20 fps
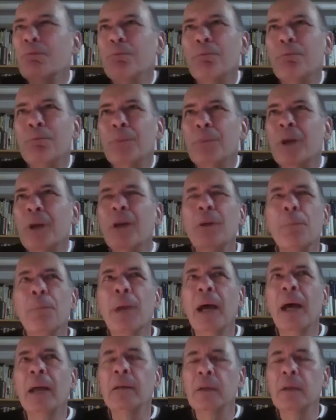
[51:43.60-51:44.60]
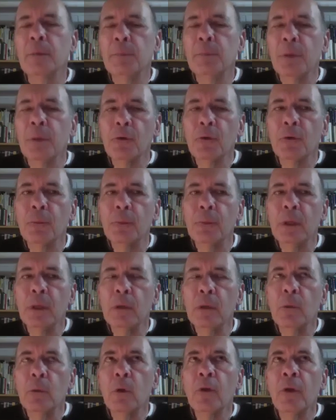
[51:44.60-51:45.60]
kind of badly built to
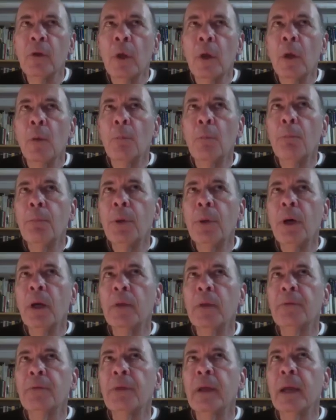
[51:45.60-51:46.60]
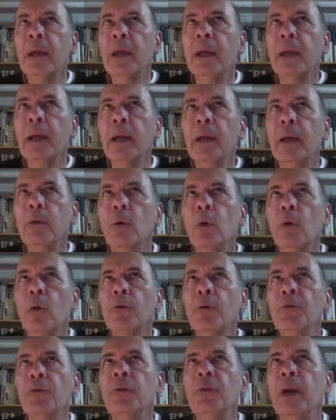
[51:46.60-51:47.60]
begin with. But they had all
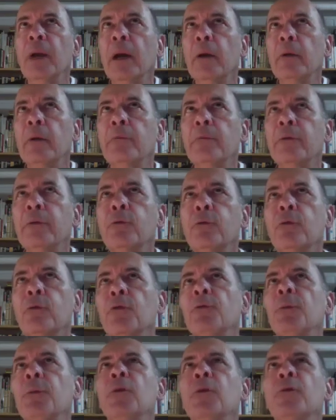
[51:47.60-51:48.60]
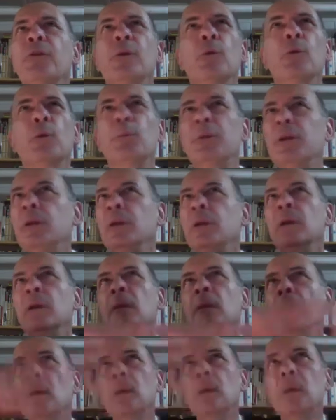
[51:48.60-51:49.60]
this narrative interest because there would be,
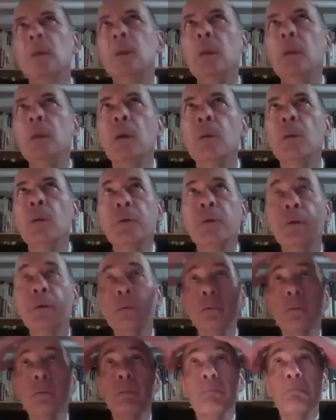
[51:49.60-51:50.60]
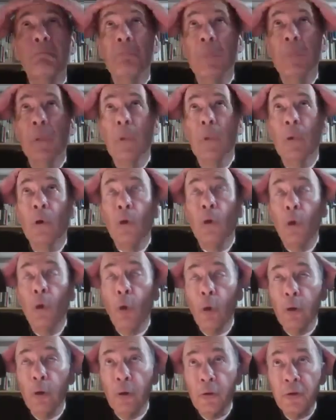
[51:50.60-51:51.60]
you know, the
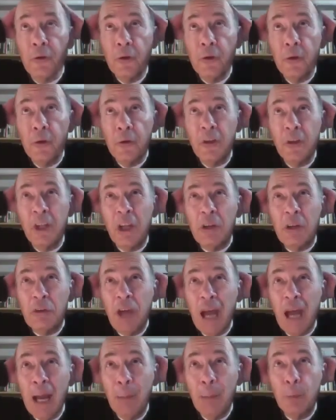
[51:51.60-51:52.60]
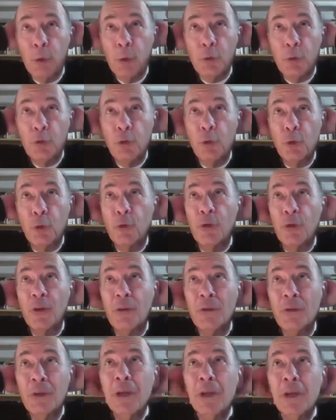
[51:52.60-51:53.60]
cornices and entablatures,
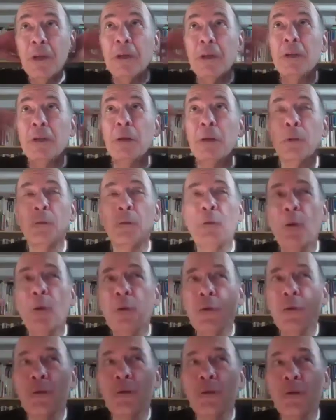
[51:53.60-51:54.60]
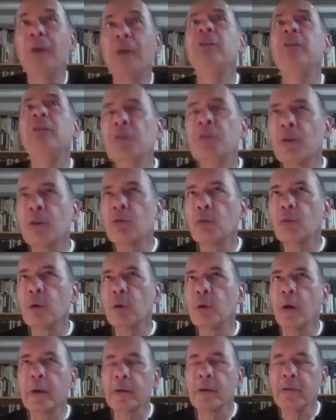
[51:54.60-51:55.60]
and, you know, there was all this 19th century
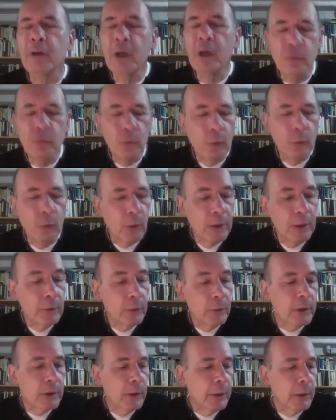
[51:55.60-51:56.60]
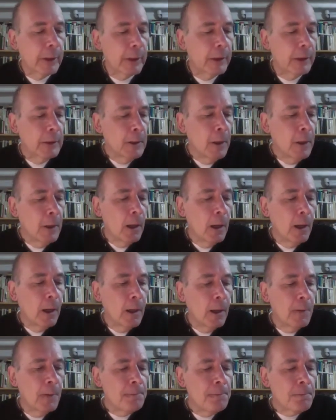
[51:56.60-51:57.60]
architectural rhetoric going
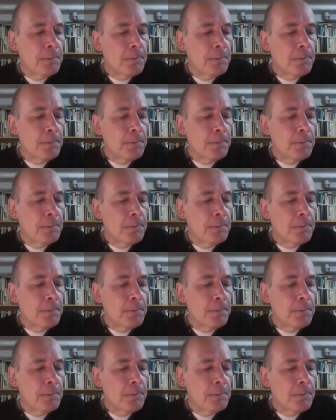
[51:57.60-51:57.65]
on.